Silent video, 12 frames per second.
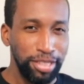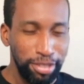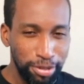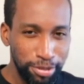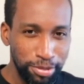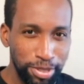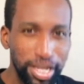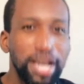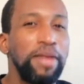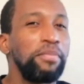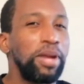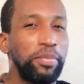those,
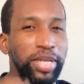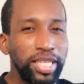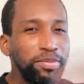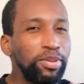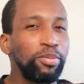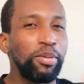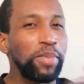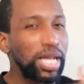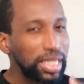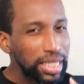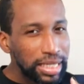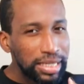but I'm gonna keep them on my
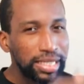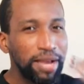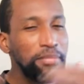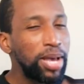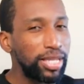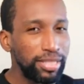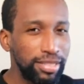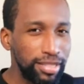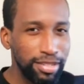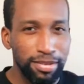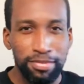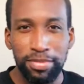list, come back to
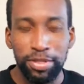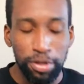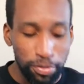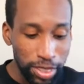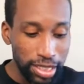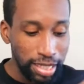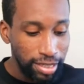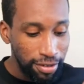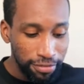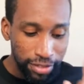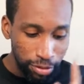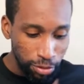them, you know, because I
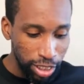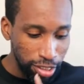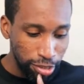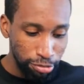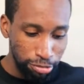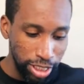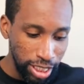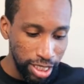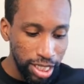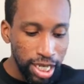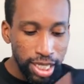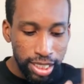definitely wanted to read
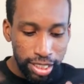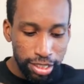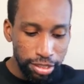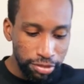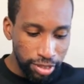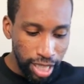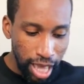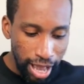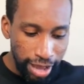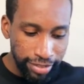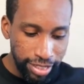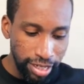The Secret
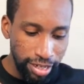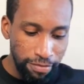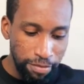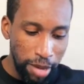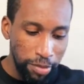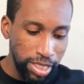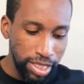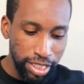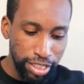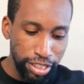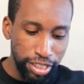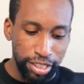Lives of Baba
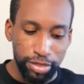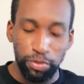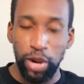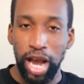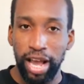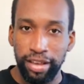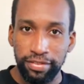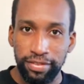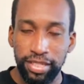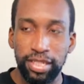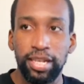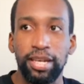Segi's
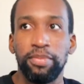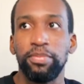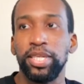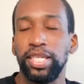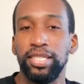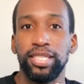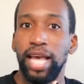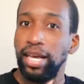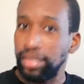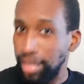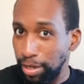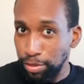Wives because that
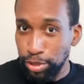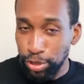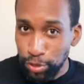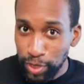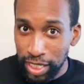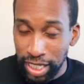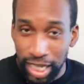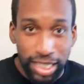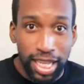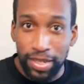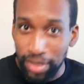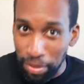sounds juicy, that
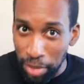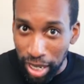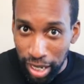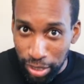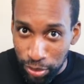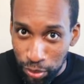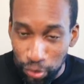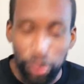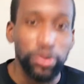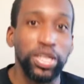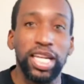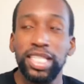sounds like my kind of
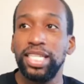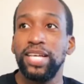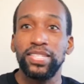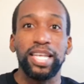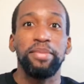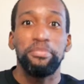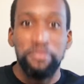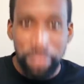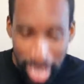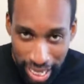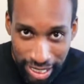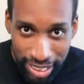story, that sounds like
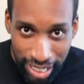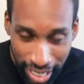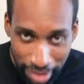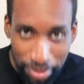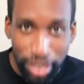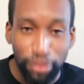mess, and I'm here